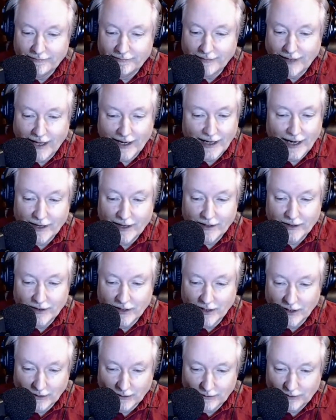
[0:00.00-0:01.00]
I don't
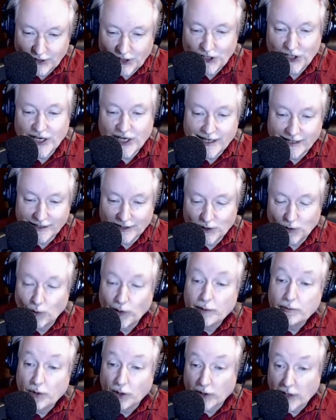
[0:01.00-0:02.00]
know chance,
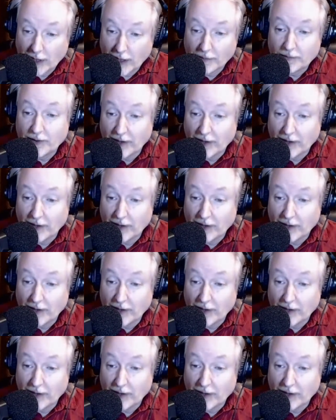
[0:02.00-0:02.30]
we broke up